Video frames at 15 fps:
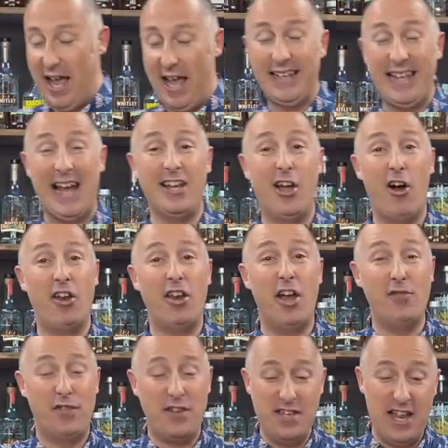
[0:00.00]

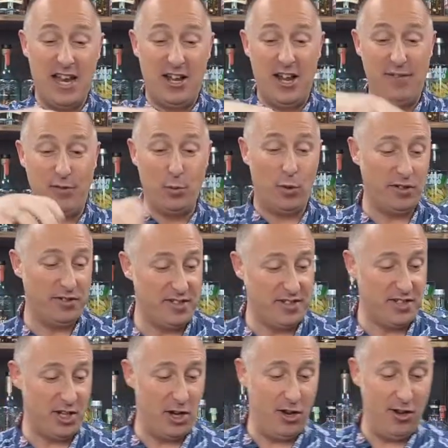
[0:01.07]
Galliano vanilla if you wanted
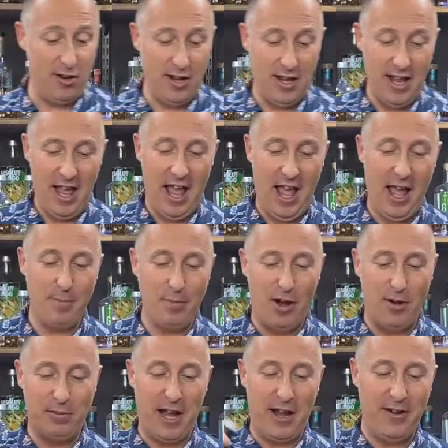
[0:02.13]
to. But
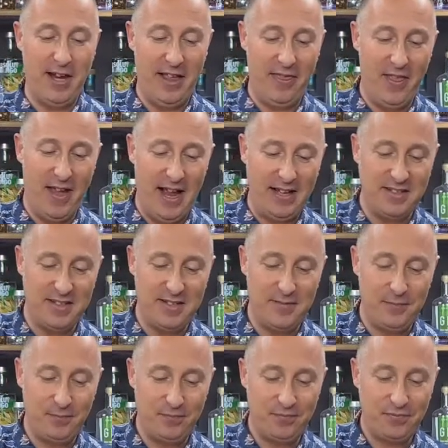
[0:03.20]
I'm going that.
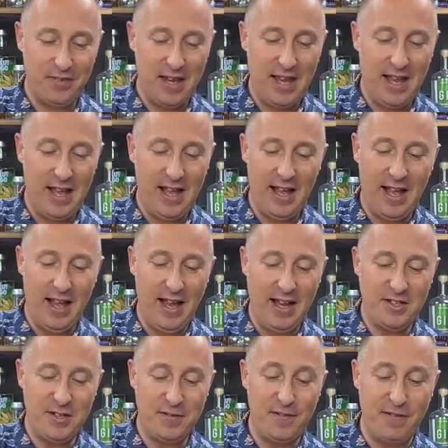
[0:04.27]

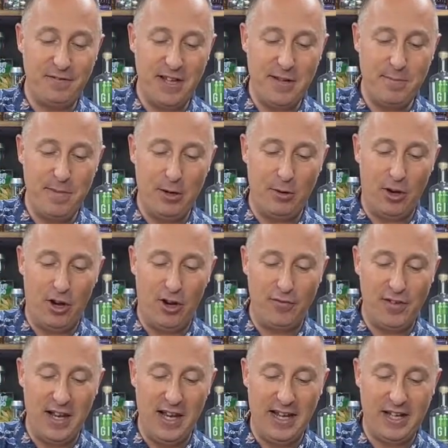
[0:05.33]
So 15 mil
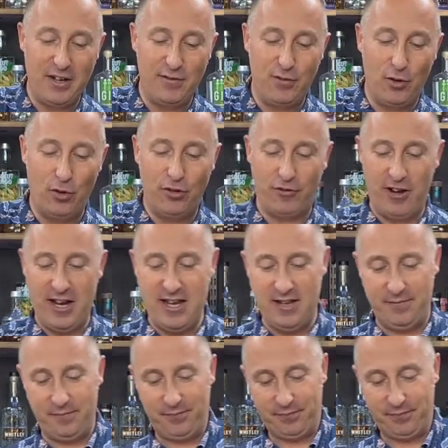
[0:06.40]
of Licor 43.